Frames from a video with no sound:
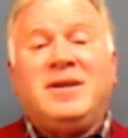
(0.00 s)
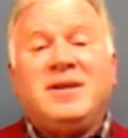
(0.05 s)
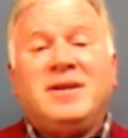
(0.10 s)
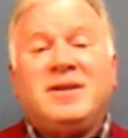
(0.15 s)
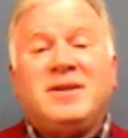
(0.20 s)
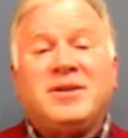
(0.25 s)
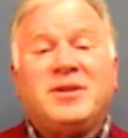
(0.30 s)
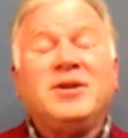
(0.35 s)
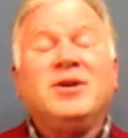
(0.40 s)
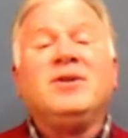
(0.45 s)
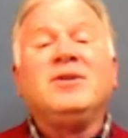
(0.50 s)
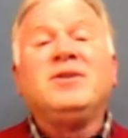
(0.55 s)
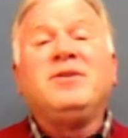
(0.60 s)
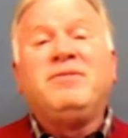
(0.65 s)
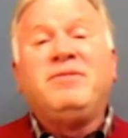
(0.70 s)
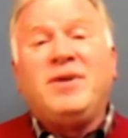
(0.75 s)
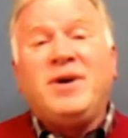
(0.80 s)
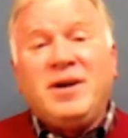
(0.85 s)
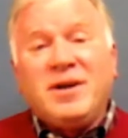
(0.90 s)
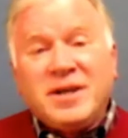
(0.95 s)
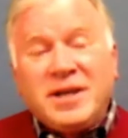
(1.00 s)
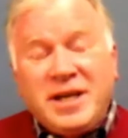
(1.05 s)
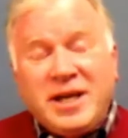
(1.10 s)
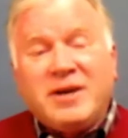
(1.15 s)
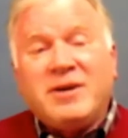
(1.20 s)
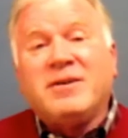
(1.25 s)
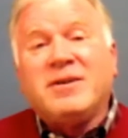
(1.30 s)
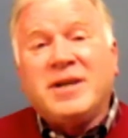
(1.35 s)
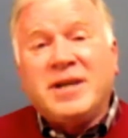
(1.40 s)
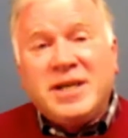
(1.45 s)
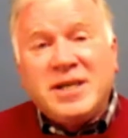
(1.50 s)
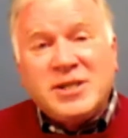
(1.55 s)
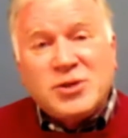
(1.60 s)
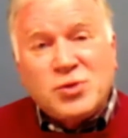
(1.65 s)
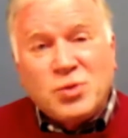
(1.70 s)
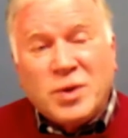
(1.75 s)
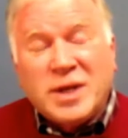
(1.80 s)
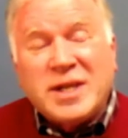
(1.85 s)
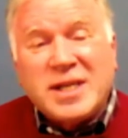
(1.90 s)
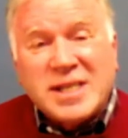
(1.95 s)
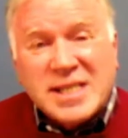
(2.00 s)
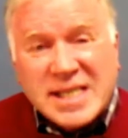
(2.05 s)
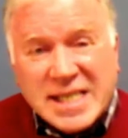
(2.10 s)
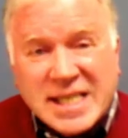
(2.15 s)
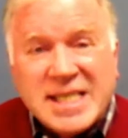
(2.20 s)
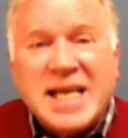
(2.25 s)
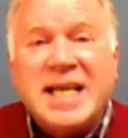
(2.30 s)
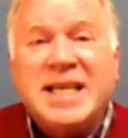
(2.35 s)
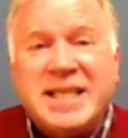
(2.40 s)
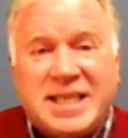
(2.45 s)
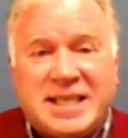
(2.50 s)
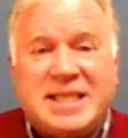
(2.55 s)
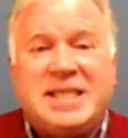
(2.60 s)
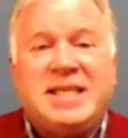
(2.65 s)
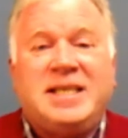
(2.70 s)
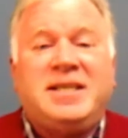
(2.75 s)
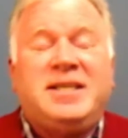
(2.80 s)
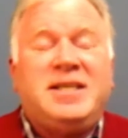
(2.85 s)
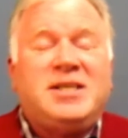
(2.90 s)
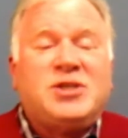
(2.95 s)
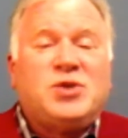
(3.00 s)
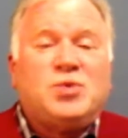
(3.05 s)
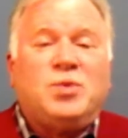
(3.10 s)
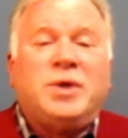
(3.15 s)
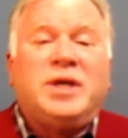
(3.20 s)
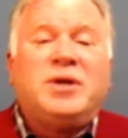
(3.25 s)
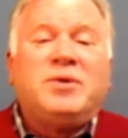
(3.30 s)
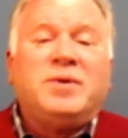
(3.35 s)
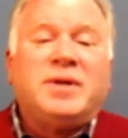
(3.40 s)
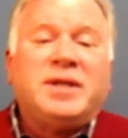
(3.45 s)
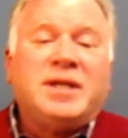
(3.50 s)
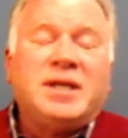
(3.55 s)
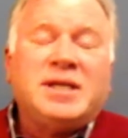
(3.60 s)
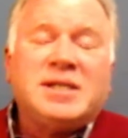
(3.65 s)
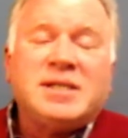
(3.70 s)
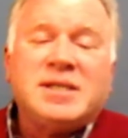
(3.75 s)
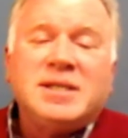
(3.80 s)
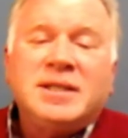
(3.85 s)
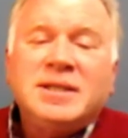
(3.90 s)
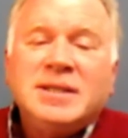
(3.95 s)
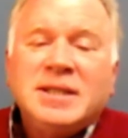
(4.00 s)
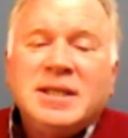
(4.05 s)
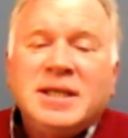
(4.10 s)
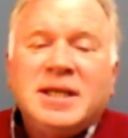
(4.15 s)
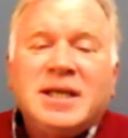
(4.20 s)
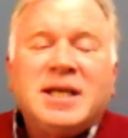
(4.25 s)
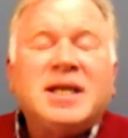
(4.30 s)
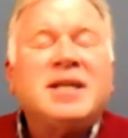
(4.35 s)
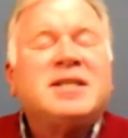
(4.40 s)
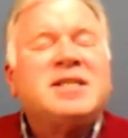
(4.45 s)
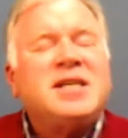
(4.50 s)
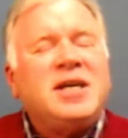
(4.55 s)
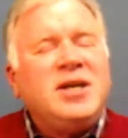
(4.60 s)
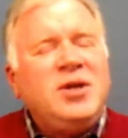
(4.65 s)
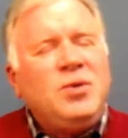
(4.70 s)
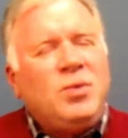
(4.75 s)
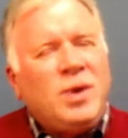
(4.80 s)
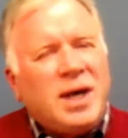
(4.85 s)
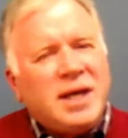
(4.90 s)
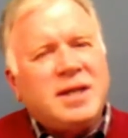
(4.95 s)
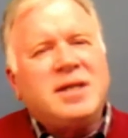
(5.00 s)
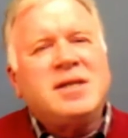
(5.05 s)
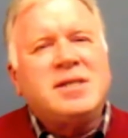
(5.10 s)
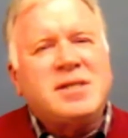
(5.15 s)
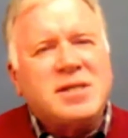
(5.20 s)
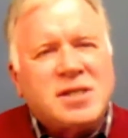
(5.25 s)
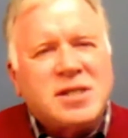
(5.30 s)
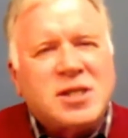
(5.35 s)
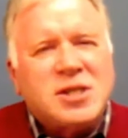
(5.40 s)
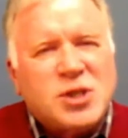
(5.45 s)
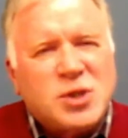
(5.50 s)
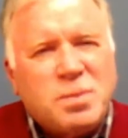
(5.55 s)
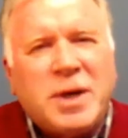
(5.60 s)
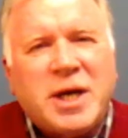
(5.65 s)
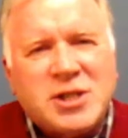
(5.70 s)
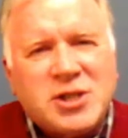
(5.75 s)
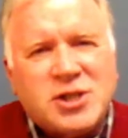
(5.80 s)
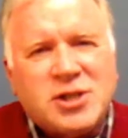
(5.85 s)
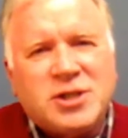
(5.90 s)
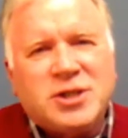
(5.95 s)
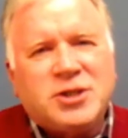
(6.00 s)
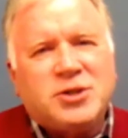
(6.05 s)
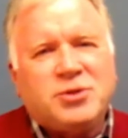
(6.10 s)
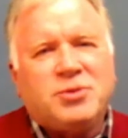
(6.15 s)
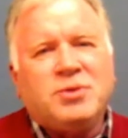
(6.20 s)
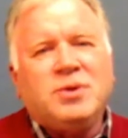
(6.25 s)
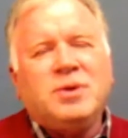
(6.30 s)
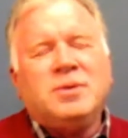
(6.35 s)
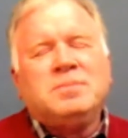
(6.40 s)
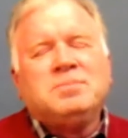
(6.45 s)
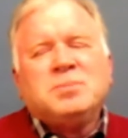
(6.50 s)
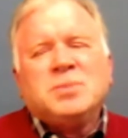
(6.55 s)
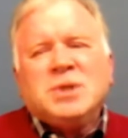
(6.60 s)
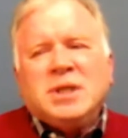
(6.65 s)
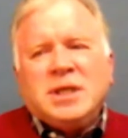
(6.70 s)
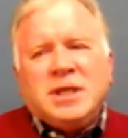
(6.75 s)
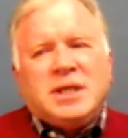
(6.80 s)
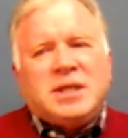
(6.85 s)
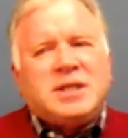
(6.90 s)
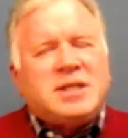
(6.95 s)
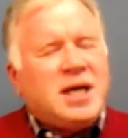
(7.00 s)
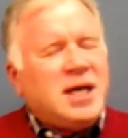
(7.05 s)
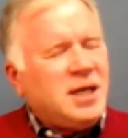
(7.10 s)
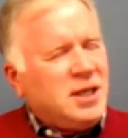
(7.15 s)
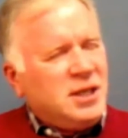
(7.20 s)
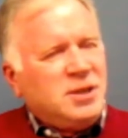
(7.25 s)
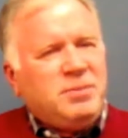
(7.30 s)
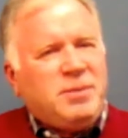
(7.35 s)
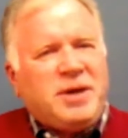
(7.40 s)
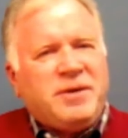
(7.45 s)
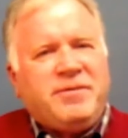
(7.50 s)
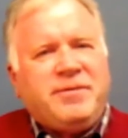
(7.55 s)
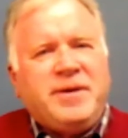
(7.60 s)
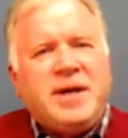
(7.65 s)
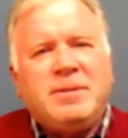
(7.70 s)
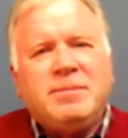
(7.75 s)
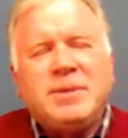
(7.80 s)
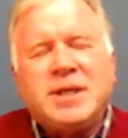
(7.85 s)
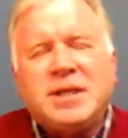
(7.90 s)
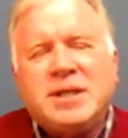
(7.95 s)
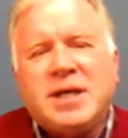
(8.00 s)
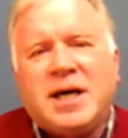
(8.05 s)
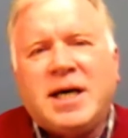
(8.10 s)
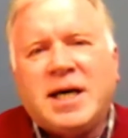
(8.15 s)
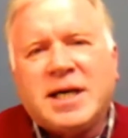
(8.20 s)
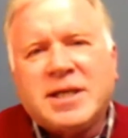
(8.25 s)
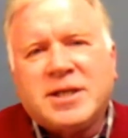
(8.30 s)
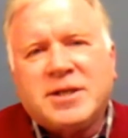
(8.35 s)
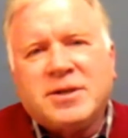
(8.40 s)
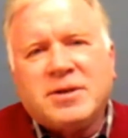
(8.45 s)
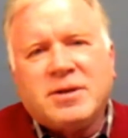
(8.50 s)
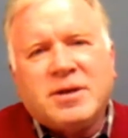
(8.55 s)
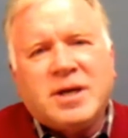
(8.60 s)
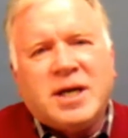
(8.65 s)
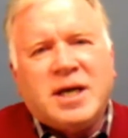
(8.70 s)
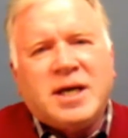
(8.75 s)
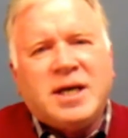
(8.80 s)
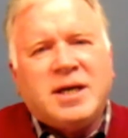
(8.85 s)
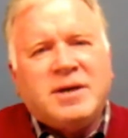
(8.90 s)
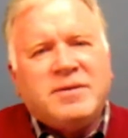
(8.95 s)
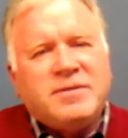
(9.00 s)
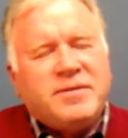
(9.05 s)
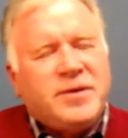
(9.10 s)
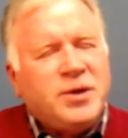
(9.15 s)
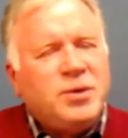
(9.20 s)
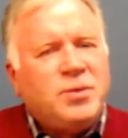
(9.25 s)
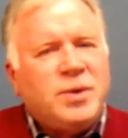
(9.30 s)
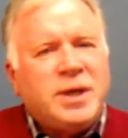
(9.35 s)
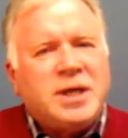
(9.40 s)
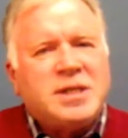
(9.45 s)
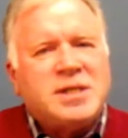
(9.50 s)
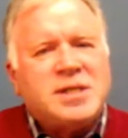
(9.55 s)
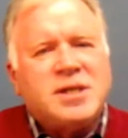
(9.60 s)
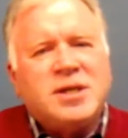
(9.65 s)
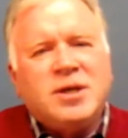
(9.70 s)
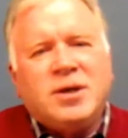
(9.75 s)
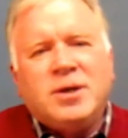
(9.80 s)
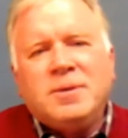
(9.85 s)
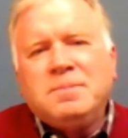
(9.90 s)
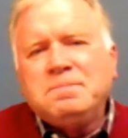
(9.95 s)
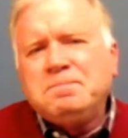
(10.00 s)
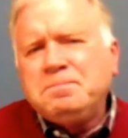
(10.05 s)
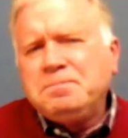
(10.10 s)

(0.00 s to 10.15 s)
The only vulgarity is what the Senate did this week with this. And I'll tell you why this is especially true. In talking to my family doctor a few weeks ago,